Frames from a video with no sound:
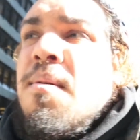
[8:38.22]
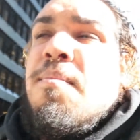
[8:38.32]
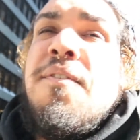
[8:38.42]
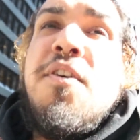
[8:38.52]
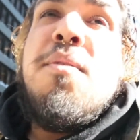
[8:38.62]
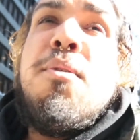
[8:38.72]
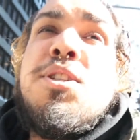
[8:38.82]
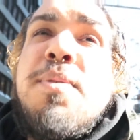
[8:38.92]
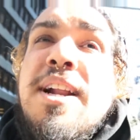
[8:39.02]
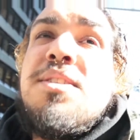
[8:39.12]
But for the
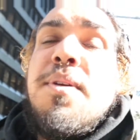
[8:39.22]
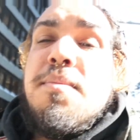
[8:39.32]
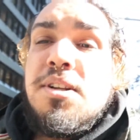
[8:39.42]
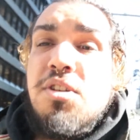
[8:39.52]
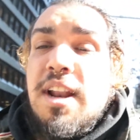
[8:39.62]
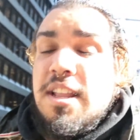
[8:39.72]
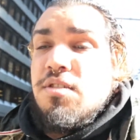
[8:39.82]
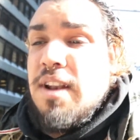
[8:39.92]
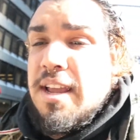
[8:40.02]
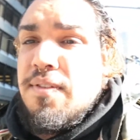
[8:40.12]
most part, that's pretty much all I
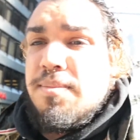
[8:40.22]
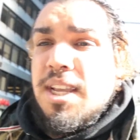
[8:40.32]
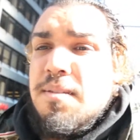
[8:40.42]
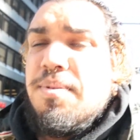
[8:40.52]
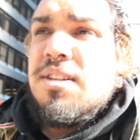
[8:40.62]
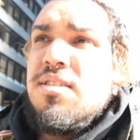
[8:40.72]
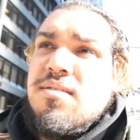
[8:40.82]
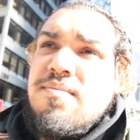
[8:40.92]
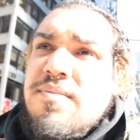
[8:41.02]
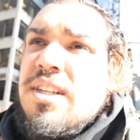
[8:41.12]
do, like if I'm taking
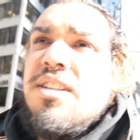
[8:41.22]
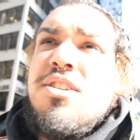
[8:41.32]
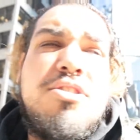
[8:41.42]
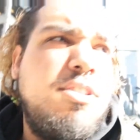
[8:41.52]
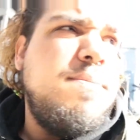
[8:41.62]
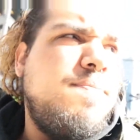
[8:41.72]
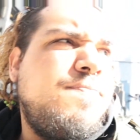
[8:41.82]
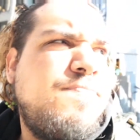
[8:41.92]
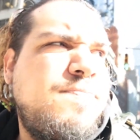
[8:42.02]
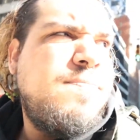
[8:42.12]
pictures in the street.
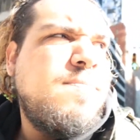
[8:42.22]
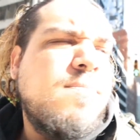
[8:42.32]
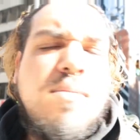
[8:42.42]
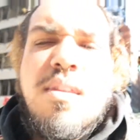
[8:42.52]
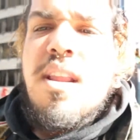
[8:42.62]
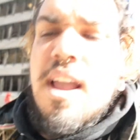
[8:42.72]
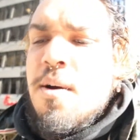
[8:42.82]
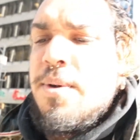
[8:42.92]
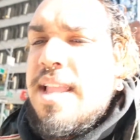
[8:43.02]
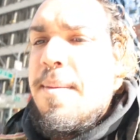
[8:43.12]

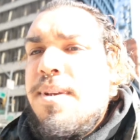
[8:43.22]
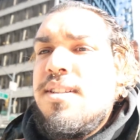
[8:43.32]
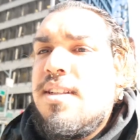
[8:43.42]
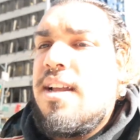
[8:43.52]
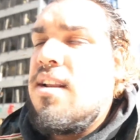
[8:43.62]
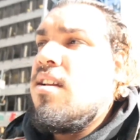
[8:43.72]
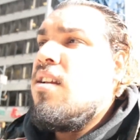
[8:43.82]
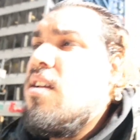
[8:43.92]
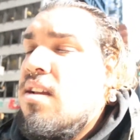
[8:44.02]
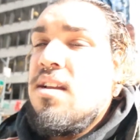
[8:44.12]
And with that being said,
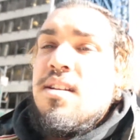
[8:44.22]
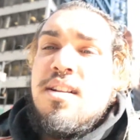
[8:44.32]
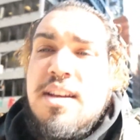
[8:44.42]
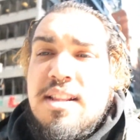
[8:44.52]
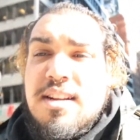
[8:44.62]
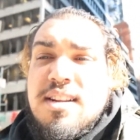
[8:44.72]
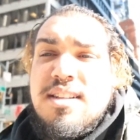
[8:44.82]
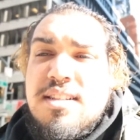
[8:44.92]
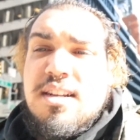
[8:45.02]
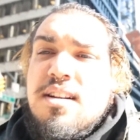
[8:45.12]
look at
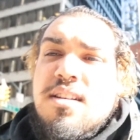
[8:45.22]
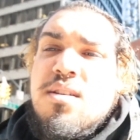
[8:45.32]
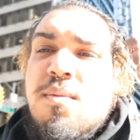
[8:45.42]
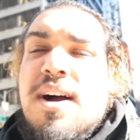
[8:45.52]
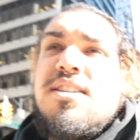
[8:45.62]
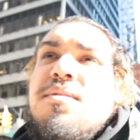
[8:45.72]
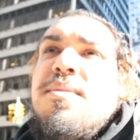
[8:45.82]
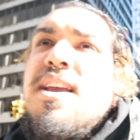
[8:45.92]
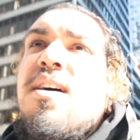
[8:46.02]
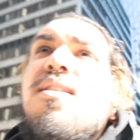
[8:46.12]
this sun washing
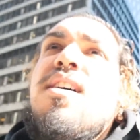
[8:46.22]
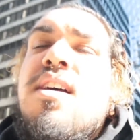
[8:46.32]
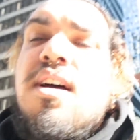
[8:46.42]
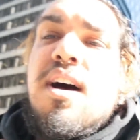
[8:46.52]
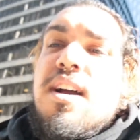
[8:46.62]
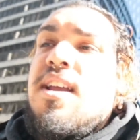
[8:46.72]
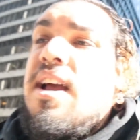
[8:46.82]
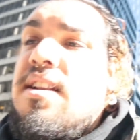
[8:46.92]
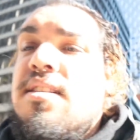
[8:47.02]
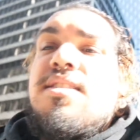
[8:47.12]
me out
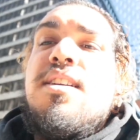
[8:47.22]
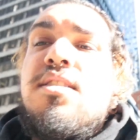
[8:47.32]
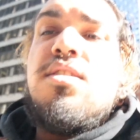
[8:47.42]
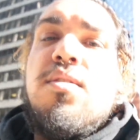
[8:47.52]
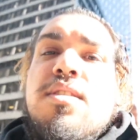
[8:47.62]
again. Sun is so